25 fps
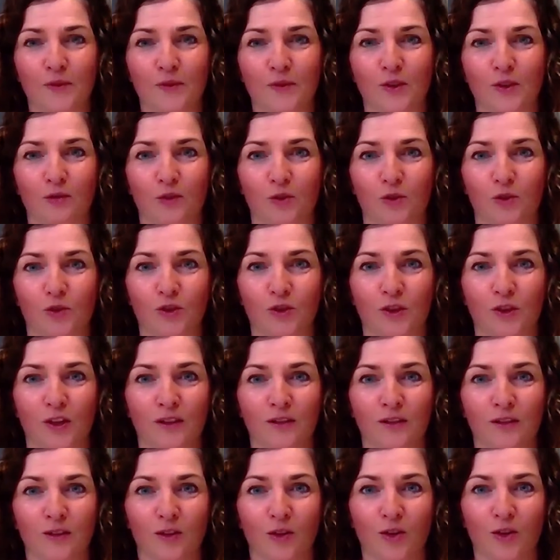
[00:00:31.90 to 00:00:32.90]
so look
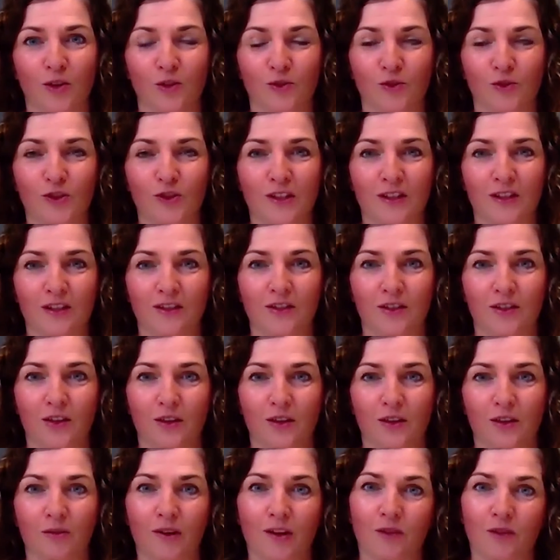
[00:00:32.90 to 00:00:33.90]
to launch
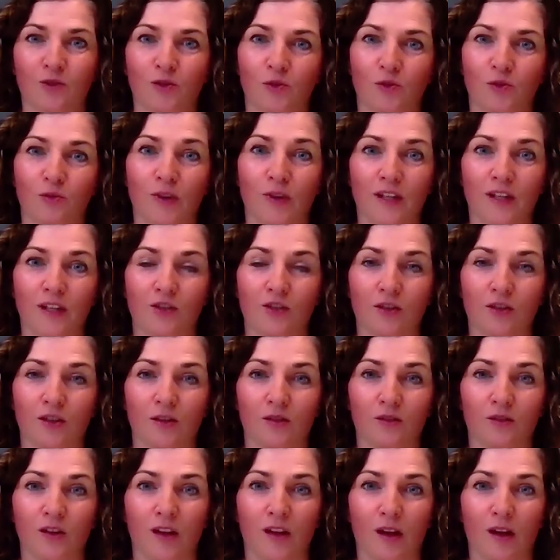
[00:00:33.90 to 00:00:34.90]
into another
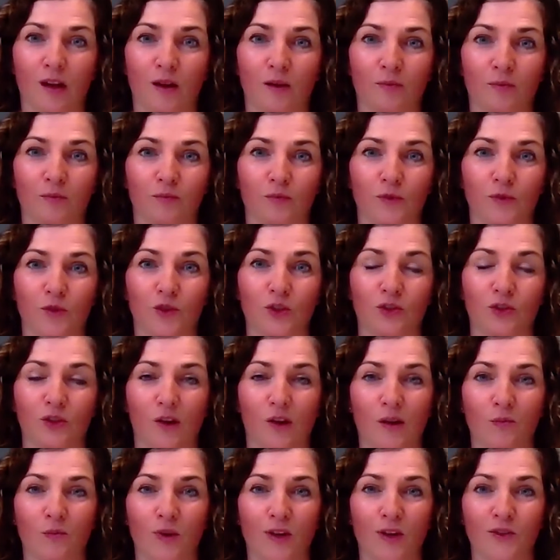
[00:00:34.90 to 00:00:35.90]
region, which is
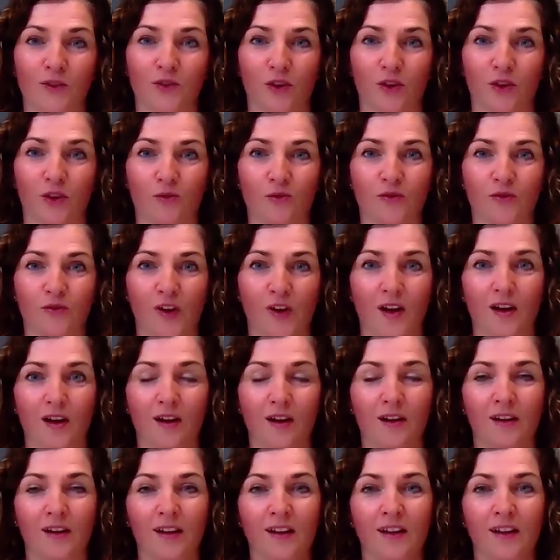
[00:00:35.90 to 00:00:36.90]
going well so
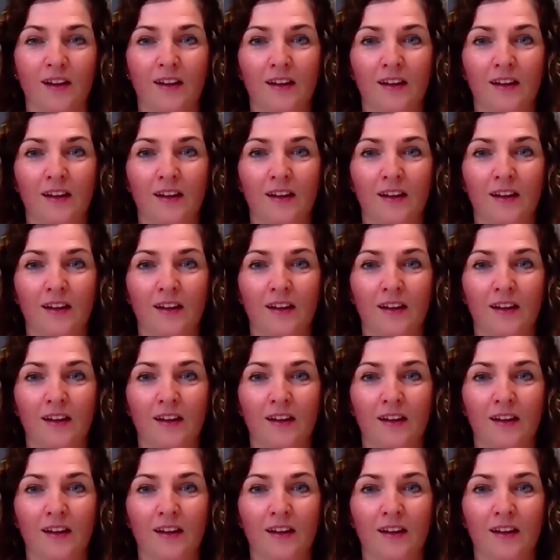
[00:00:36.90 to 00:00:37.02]
far.